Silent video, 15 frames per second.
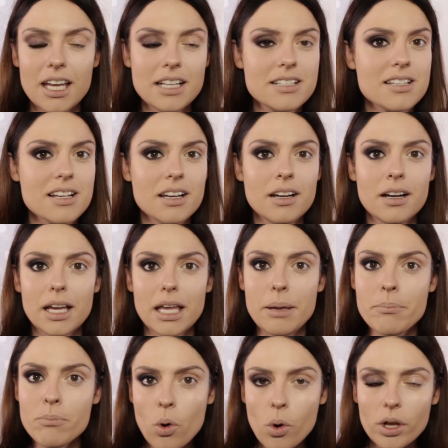It's uh,
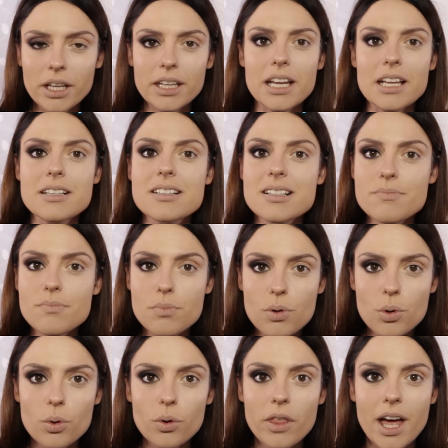emollient and
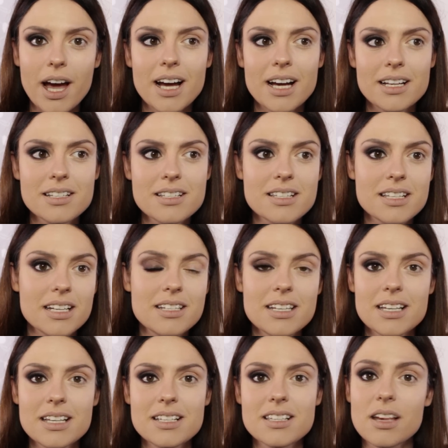smooth as it
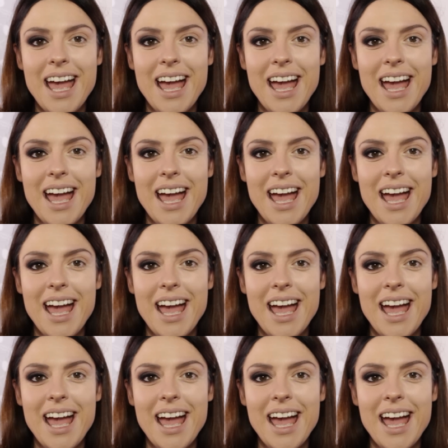is